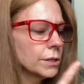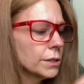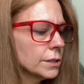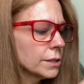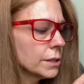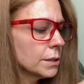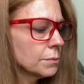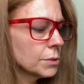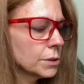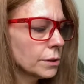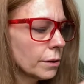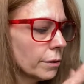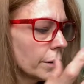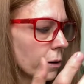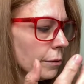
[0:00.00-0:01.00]
It seems
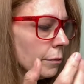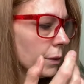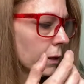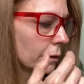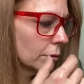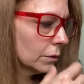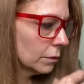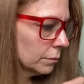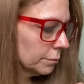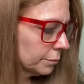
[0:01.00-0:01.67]
thorough, whatever.